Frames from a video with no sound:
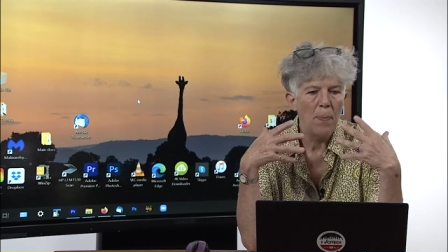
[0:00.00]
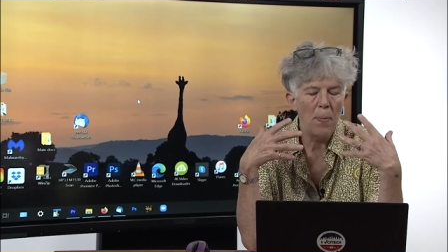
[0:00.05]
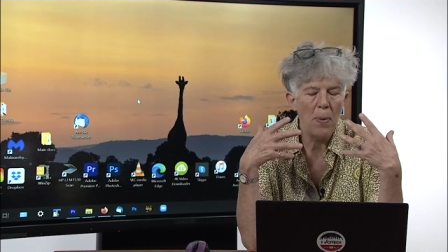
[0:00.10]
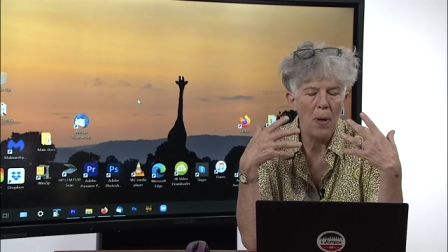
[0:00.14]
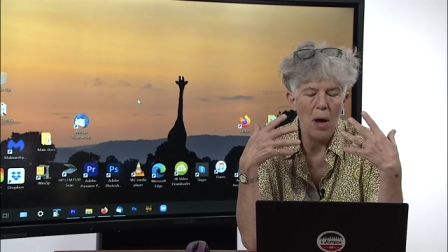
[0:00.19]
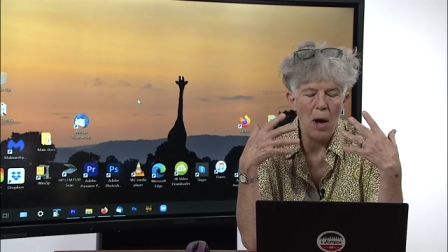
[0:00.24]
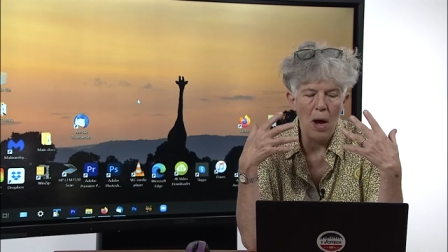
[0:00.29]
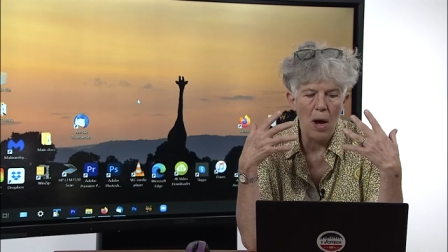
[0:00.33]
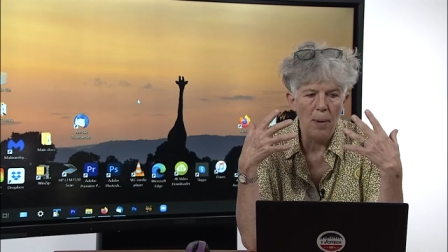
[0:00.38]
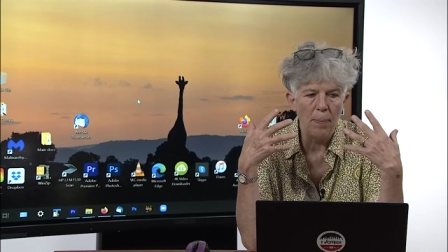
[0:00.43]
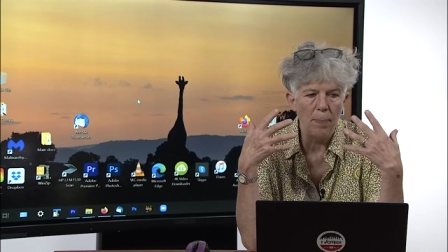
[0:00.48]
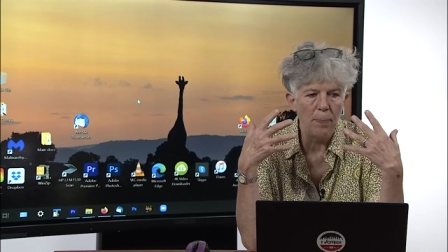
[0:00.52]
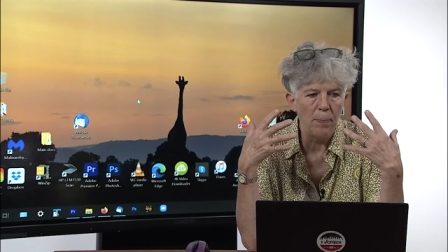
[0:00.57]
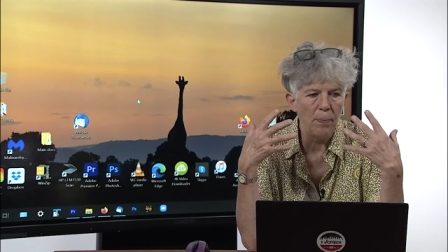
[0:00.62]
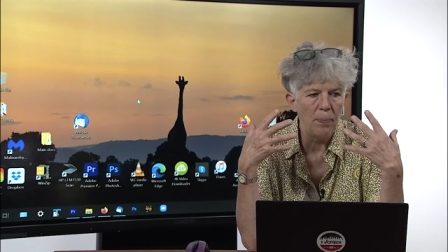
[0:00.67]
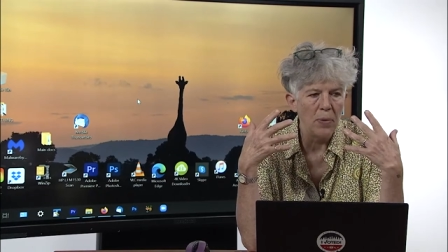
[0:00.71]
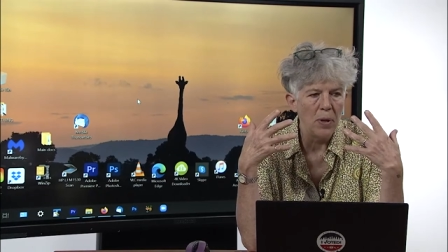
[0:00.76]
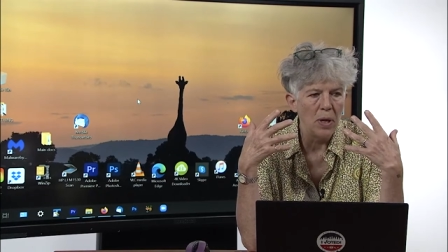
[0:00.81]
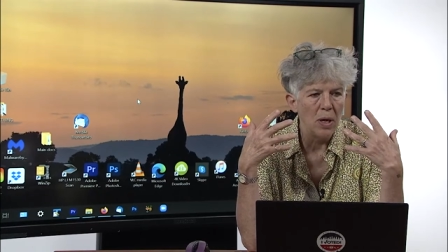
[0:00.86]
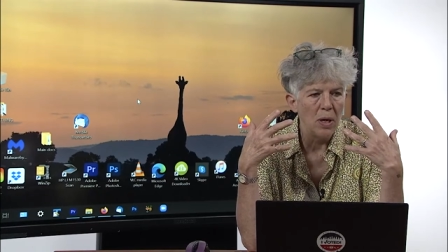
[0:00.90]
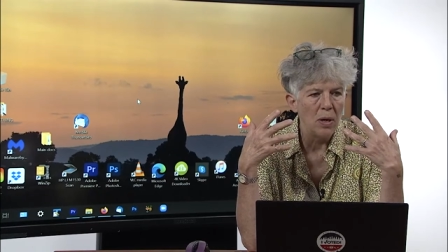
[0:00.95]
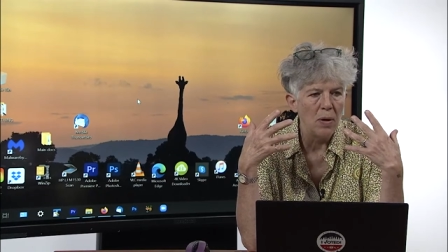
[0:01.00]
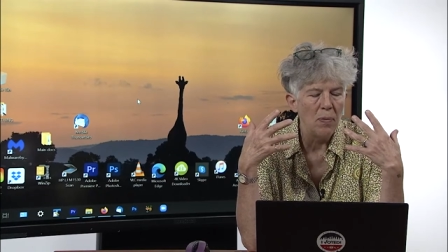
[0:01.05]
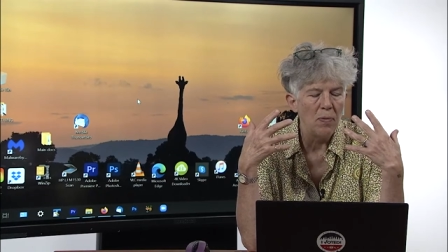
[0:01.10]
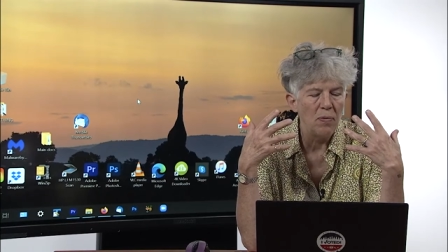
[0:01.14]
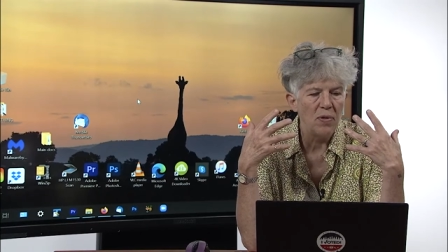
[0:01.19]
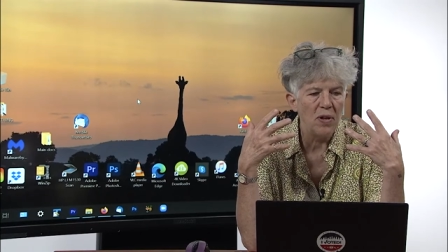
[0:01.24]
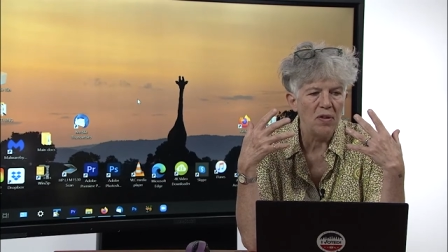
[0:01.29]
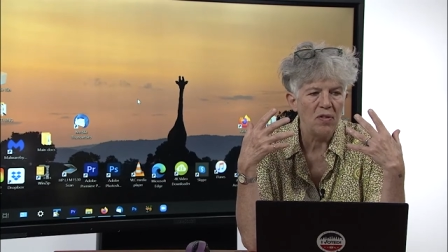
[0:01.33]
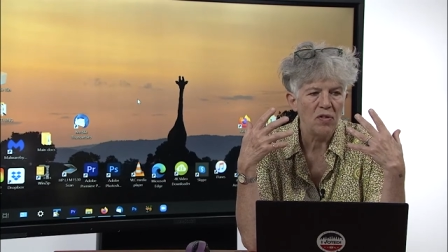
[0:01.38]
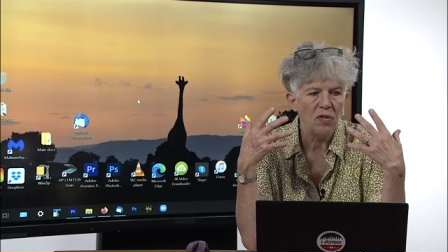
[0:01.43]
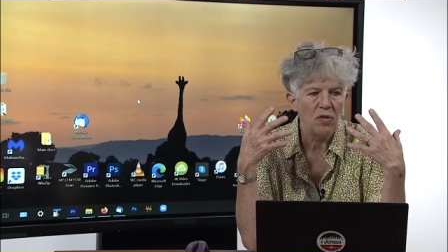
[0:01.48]
um,
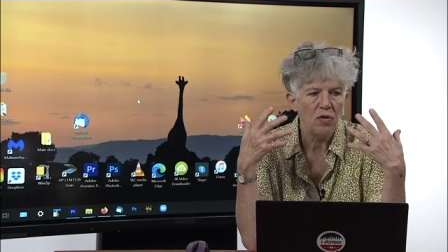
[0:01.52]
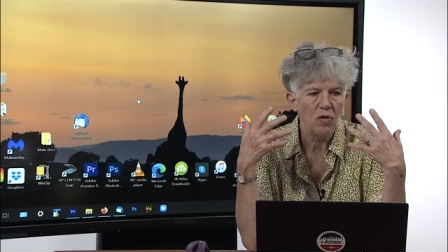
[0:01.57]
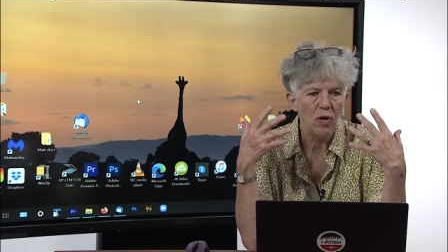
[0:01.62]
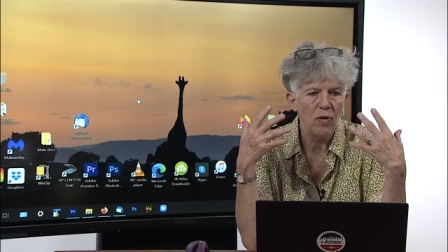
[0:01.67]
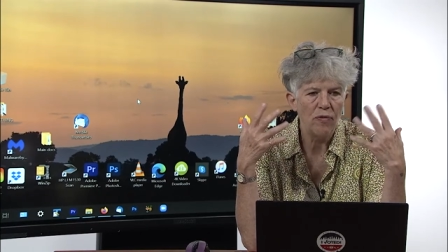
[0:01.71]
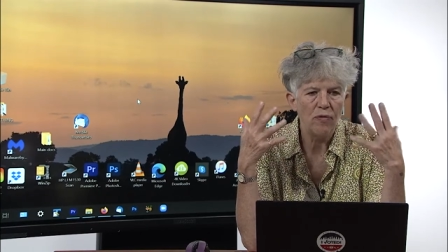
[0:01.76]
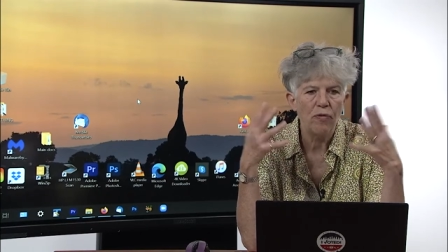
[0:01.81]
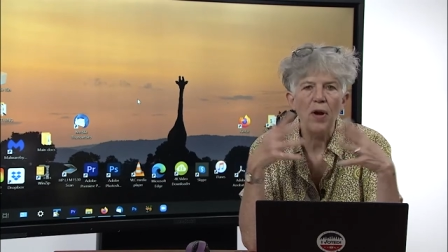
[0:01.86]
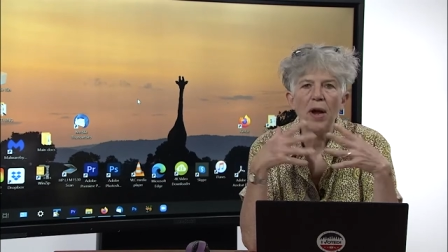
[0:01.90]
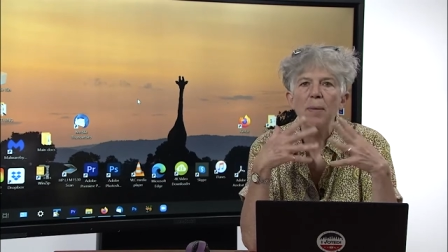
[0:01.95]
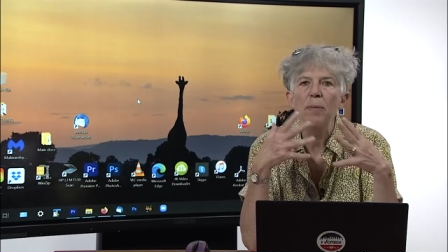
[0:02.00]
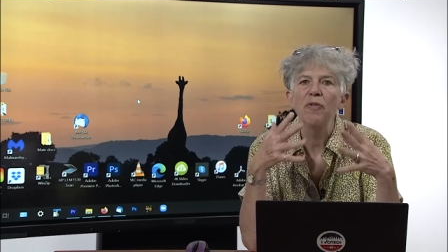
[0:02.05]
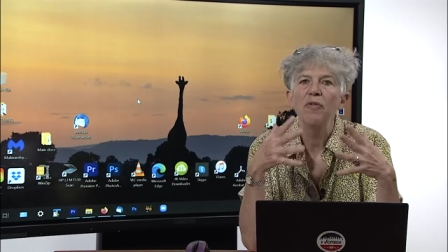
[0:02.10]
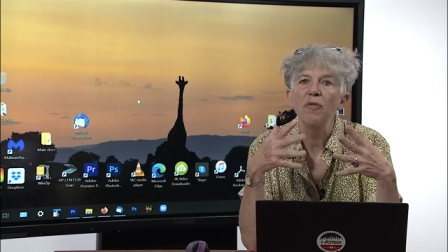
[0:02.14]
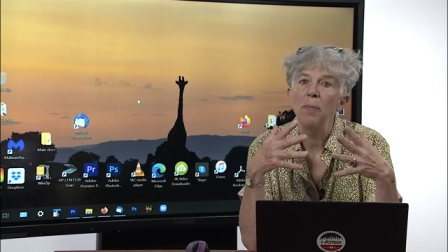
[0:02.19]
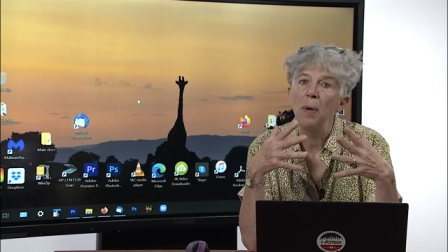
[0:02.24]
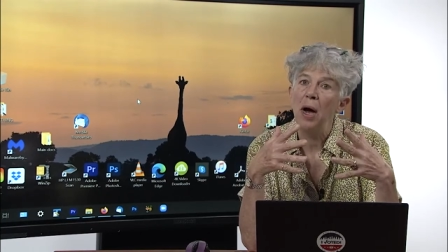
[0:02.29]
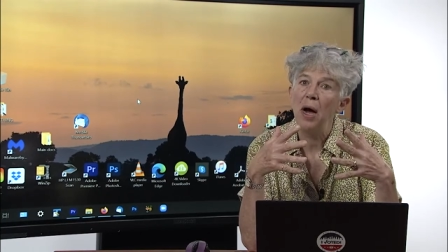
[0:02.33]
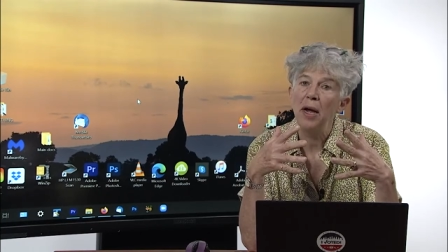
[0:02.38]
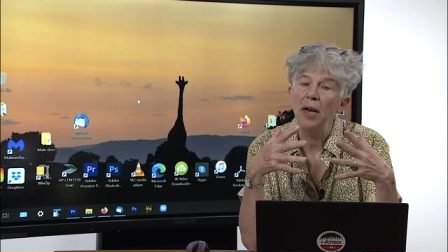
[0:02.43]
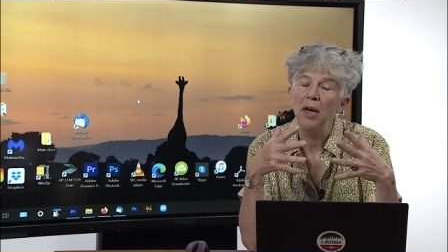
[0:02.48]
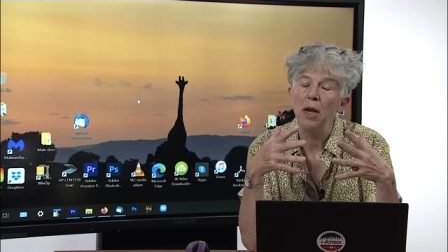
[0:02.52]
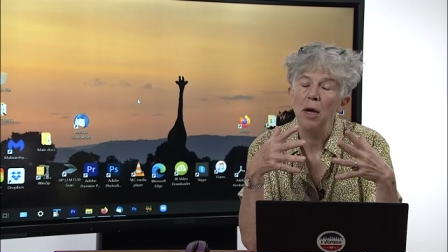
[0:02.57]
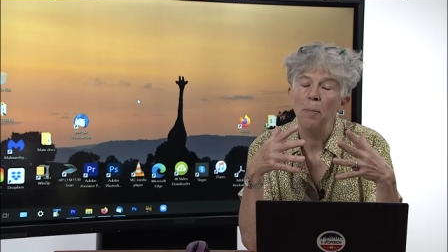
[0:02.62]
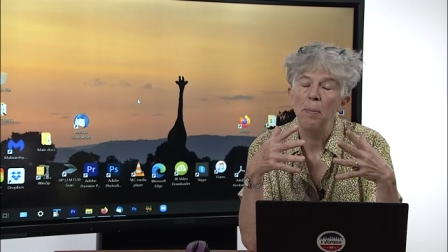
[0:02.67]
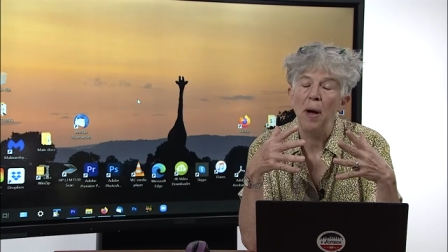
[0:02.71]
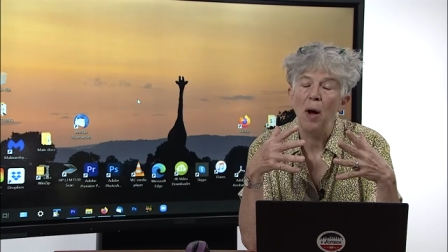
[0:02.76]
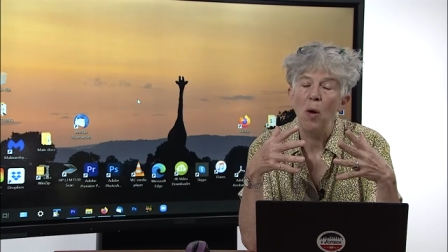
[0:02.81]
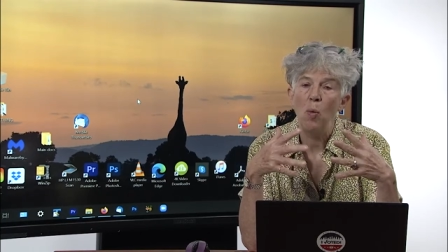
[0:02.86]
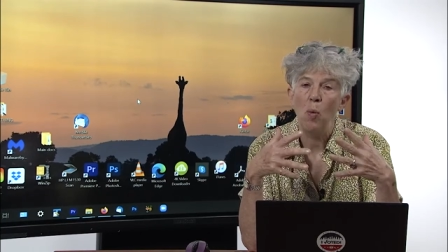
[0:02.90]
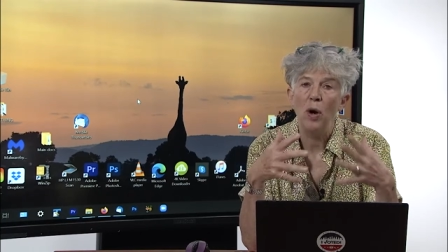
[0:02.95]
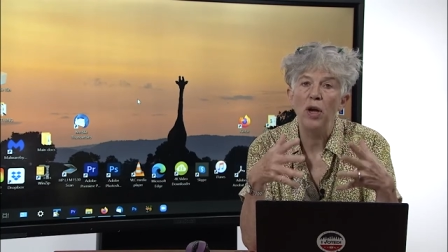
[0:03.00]
this sort of frame of mind
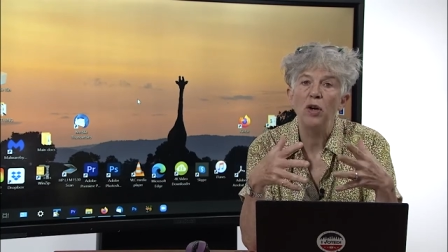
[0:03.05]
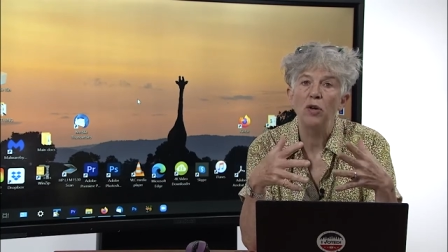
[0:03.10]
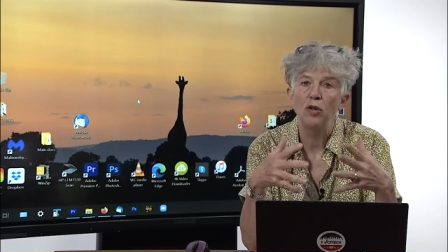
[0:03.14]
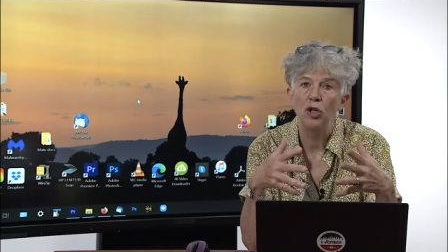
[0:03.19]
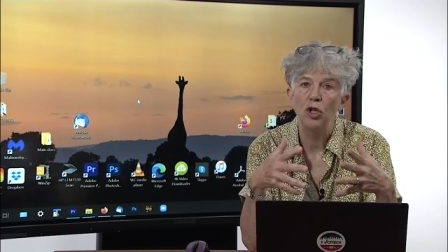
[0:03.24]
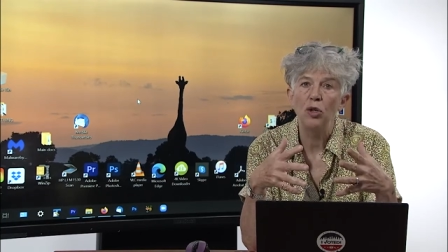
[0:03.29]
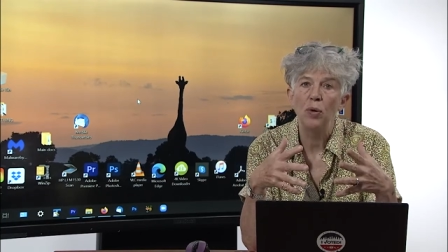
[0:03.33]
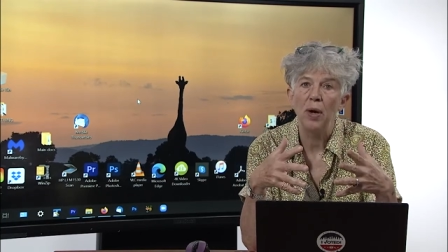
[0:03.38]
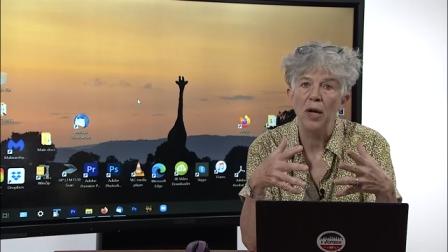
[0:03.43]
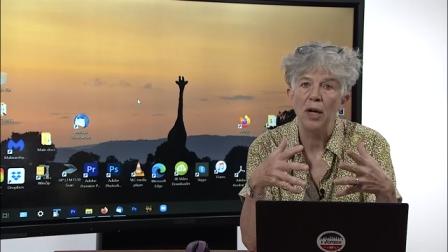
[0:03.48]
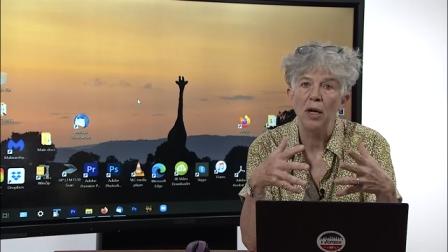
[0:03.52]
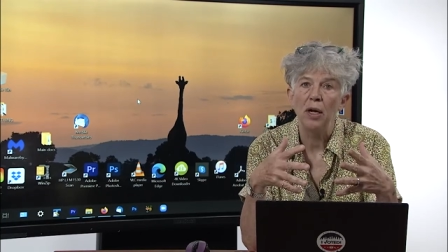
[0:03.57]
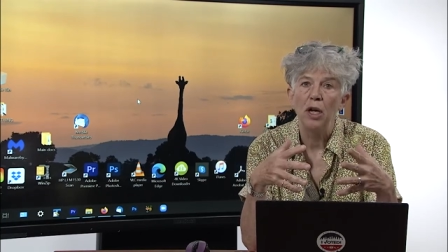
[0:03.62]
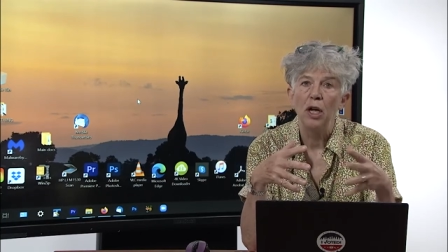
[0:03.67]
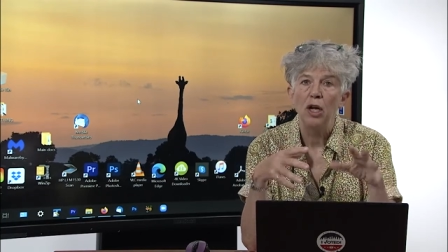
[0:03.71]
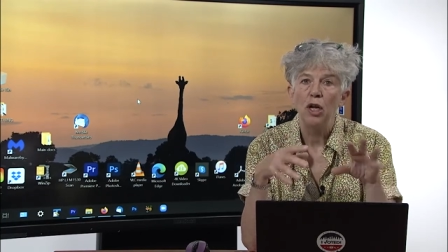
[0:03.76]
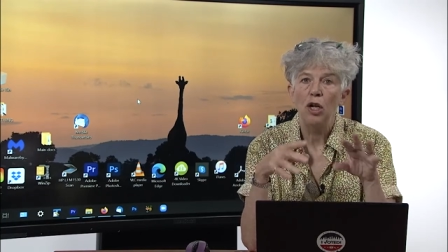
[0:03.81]
about what you're doing.